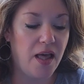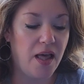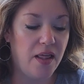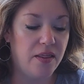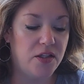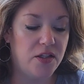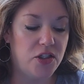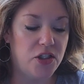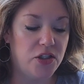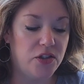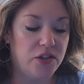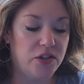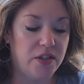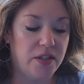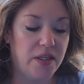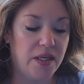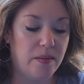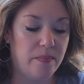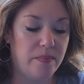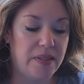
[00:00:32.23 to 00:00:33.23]
The children
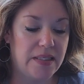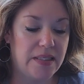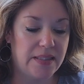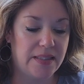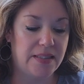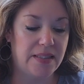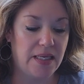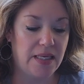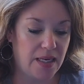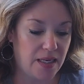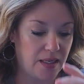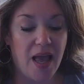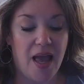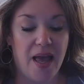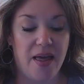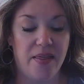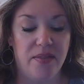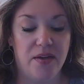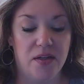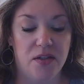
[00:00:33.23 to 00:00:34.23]
can be seen,
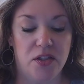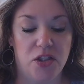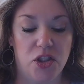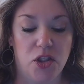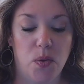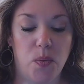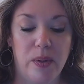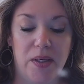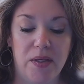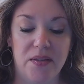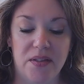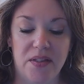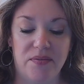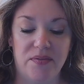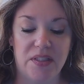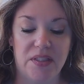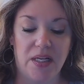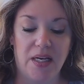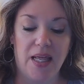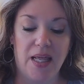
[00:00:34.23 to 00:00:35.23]
and their squeals of
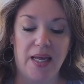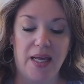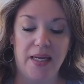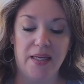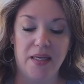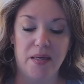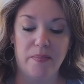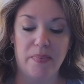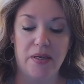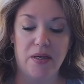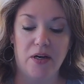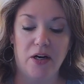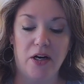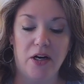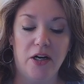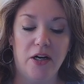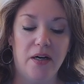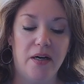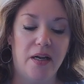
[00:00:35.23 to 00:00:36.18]
delight can be heard,